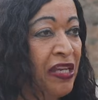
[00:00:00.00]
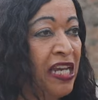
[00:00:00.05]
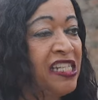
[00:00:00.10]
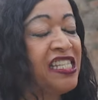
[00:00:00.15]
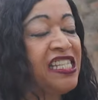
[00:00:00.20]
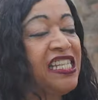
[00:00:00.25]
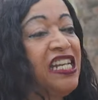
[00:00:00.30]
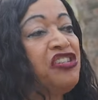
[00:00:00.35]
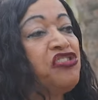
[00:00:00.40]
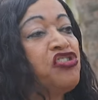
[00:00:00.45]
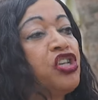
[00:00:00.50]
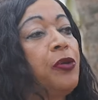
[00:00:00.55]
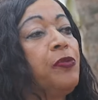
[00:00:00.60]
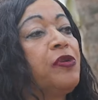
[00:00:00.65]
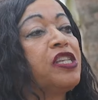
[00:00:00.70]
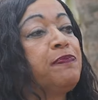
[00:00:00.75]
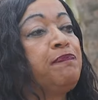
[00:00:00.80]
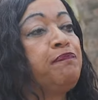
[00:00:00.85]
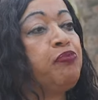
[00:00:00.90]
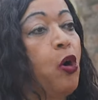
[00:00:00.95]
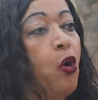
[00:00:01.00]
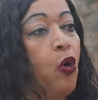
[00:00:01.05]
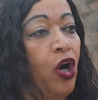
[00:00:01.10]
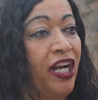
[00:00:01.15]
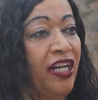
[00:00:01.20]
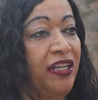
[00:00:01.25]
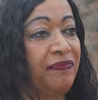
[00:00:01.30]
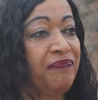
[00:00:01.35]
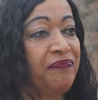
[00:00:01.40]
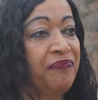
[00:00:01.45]
since she was
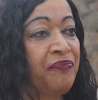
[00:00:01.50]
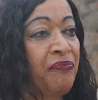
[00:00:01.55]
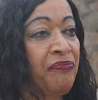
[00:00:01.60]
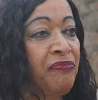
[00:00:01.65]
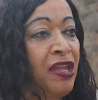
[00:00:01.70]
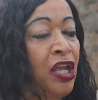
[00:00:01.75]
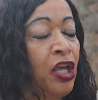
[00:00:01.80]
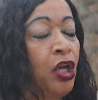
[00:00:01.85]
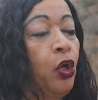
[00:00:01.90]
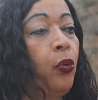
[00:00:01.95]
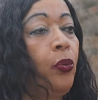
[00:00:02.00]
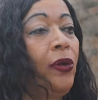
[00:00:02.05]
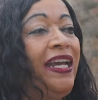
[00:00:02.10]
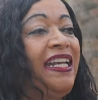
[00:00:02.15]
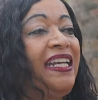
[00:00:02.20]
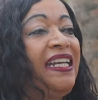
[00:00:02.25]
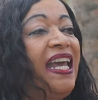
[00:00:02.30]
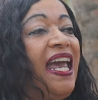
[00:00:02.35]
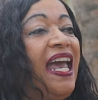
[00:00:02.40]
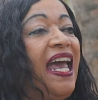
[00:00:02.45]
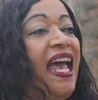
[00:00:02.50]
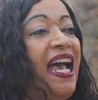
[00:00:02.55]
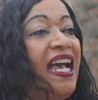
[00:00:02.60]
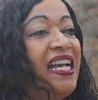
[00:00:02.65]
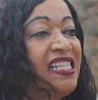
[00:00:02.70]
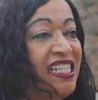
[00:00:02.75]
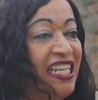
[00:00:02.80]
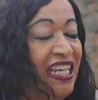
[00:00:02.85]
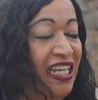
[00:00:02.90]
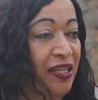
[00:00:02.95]
born. Queen
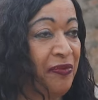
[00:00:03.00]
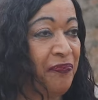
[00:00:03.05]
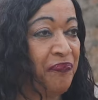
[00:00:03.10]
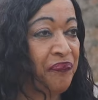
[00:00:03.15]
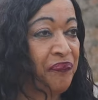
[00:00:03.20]
Essie.